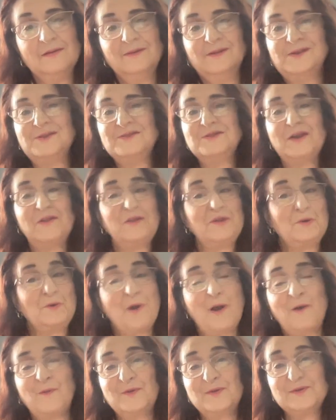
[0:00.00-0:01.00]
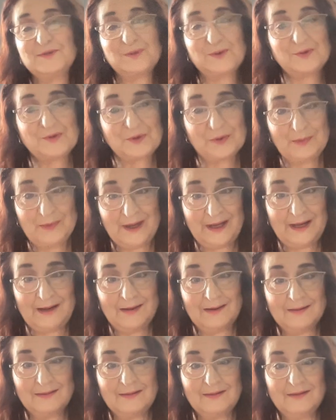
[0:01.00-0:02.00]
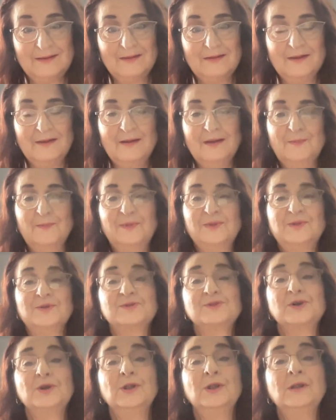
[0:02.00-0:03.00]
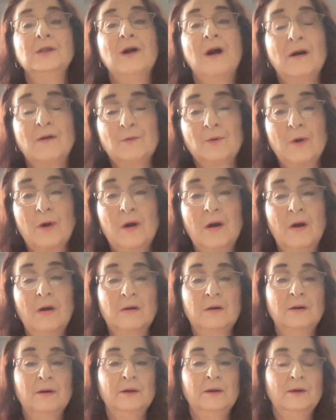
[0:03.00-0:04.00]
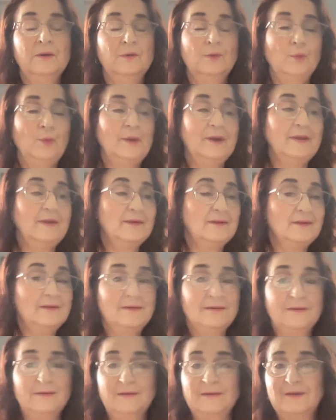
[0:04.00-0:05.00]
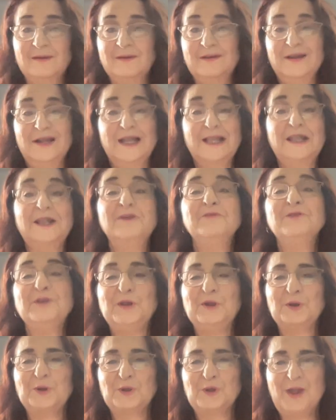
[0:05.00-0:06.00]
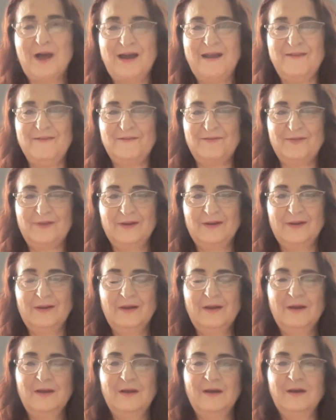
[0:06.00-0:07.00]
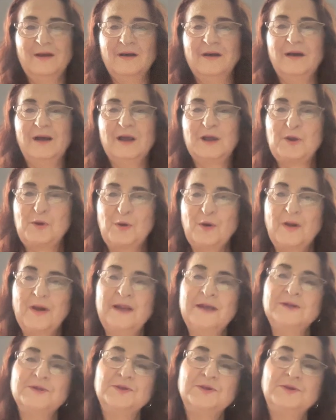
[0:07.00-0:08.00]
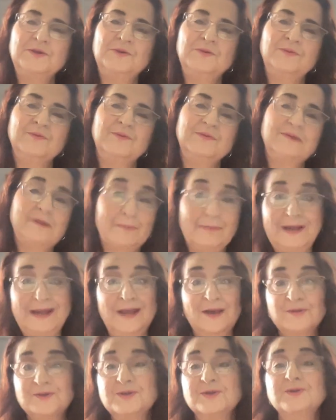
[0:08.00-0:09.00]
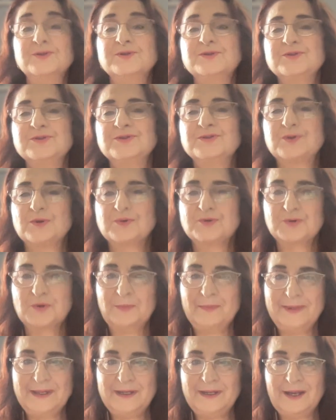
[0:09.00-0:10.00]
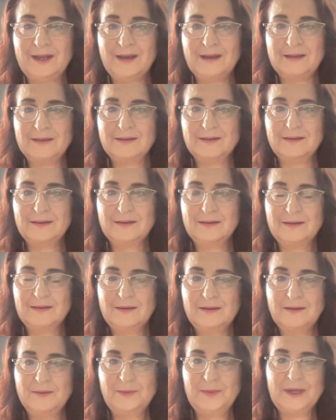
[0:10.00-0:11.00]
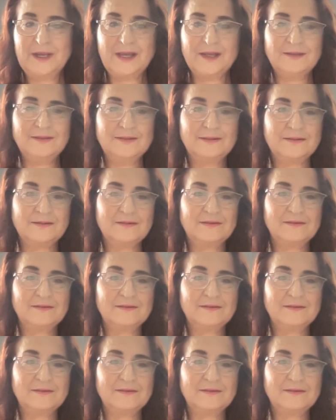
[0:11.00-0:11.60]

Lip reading: There's nothing wrong with social media, but there's a lot wrong with living your life according to somebody else's social media. Because